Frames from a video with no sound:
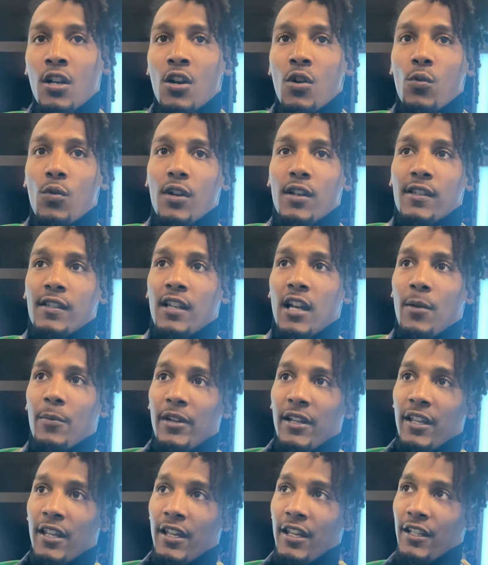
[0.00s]
was
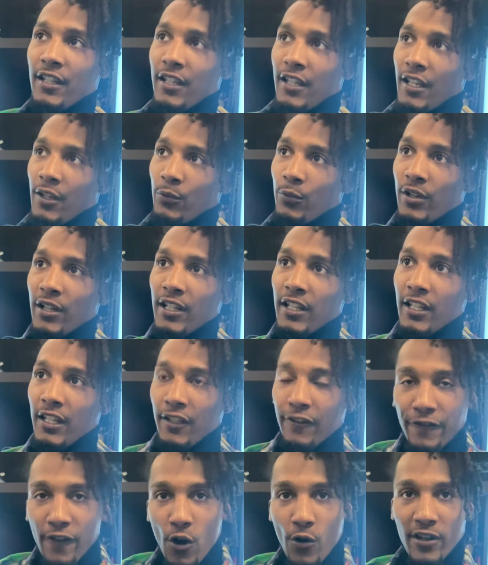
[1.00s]
coming in and really
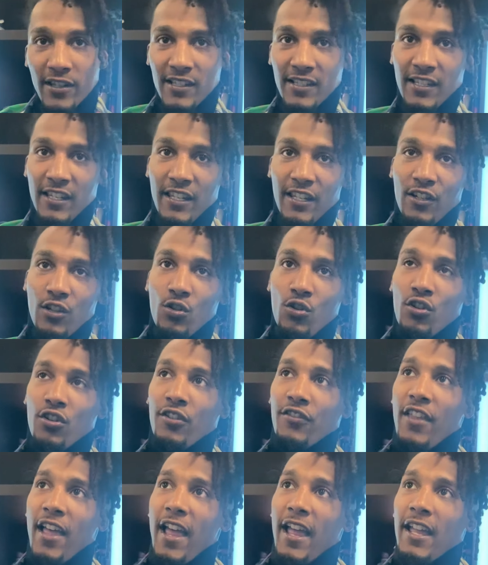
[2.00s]
focusing
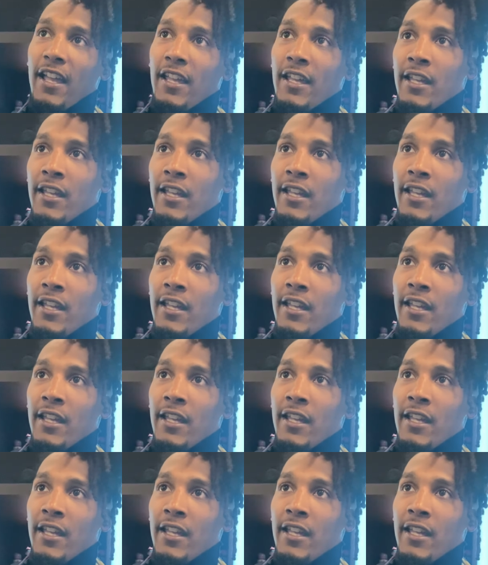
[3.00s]
on that